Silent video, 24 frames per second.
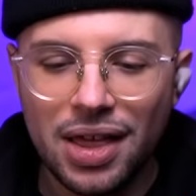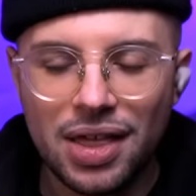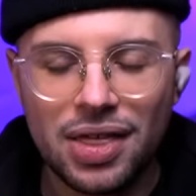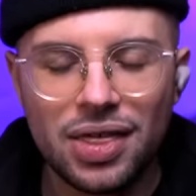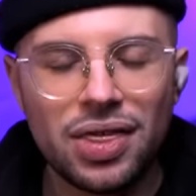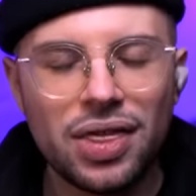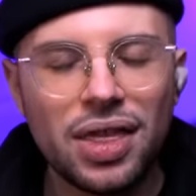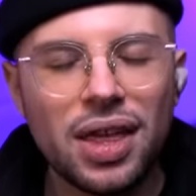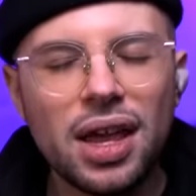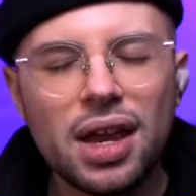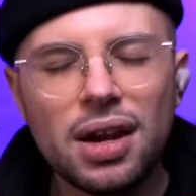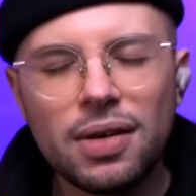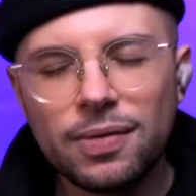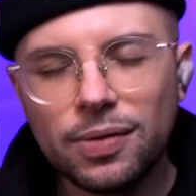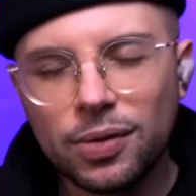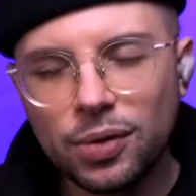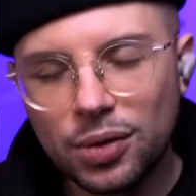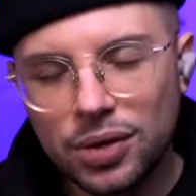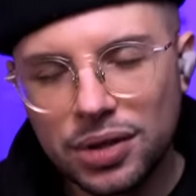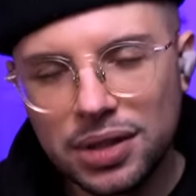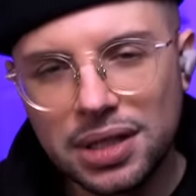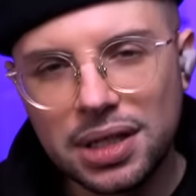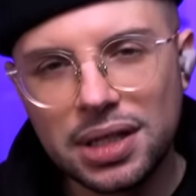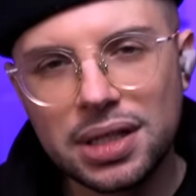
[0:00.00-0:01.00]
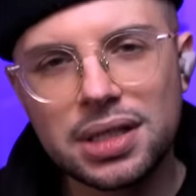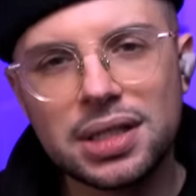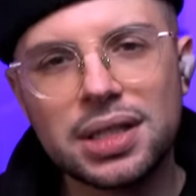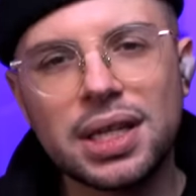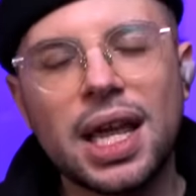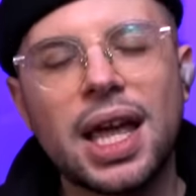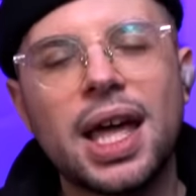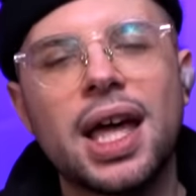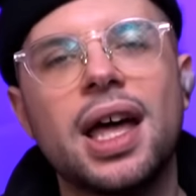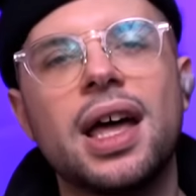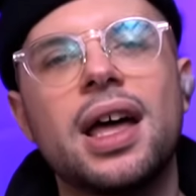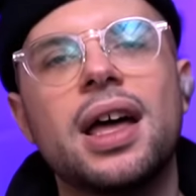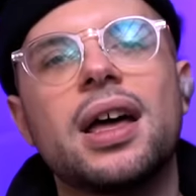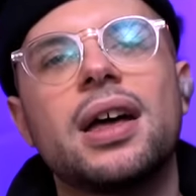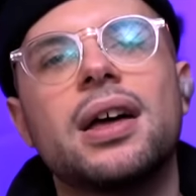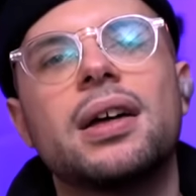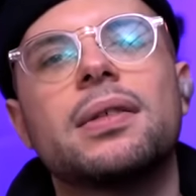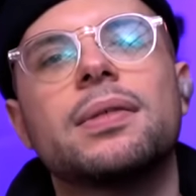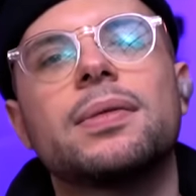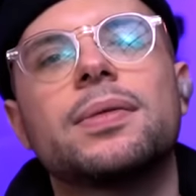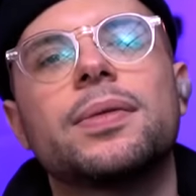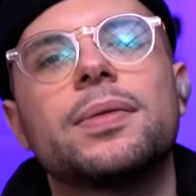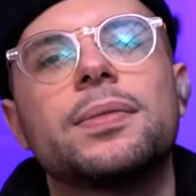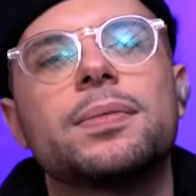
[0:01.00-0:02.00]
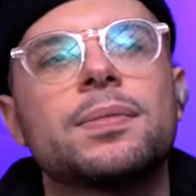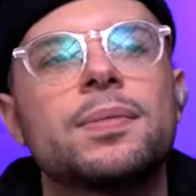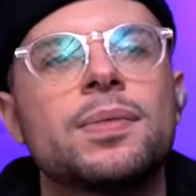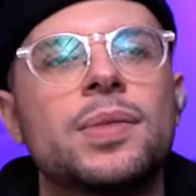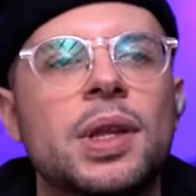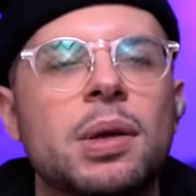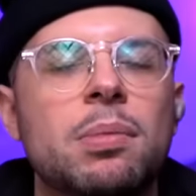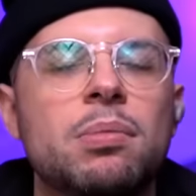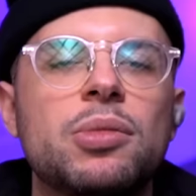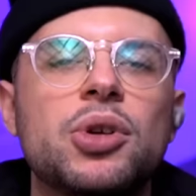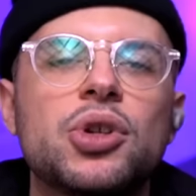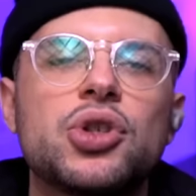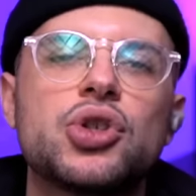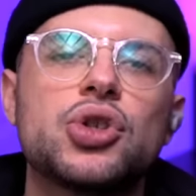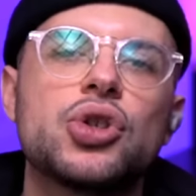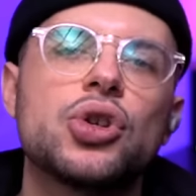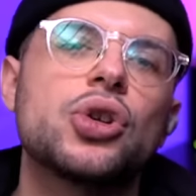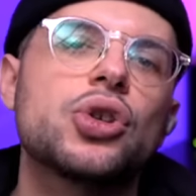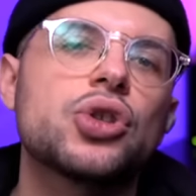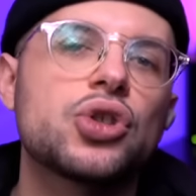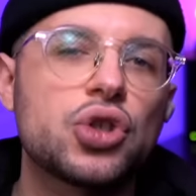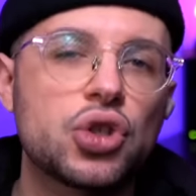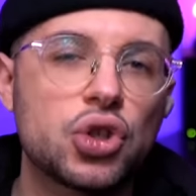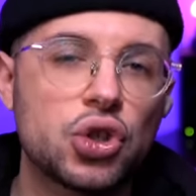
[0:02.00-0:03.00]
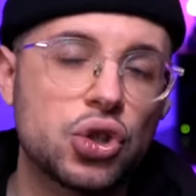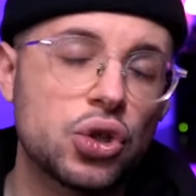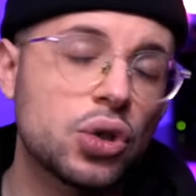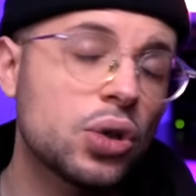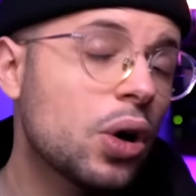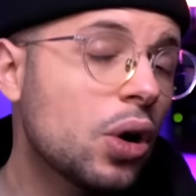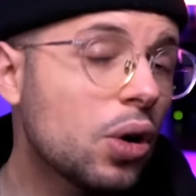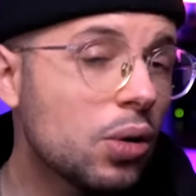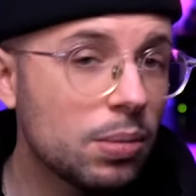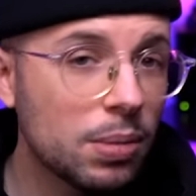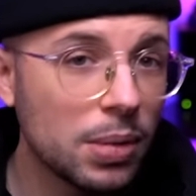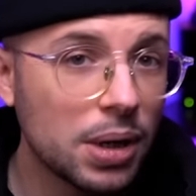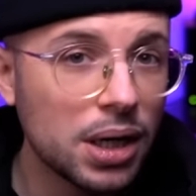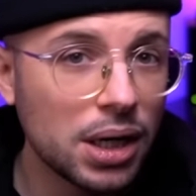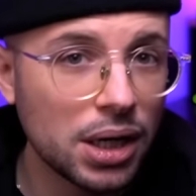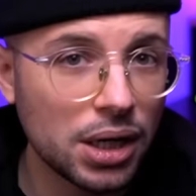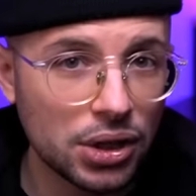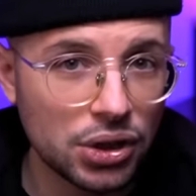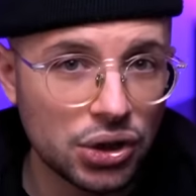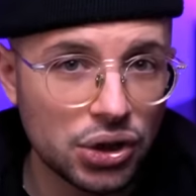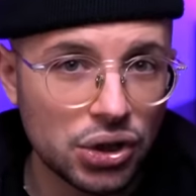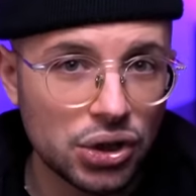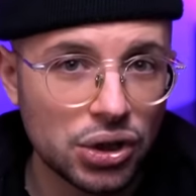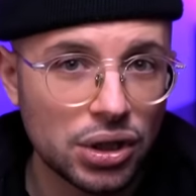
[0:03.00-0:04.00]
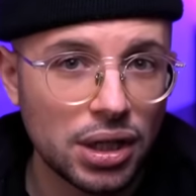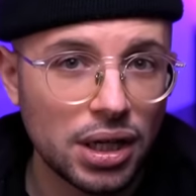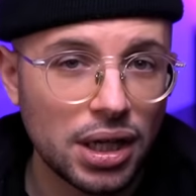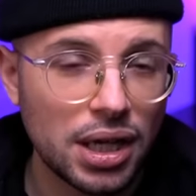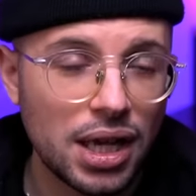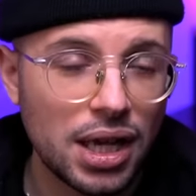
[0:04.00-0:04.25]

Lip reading: Their voices have matured so much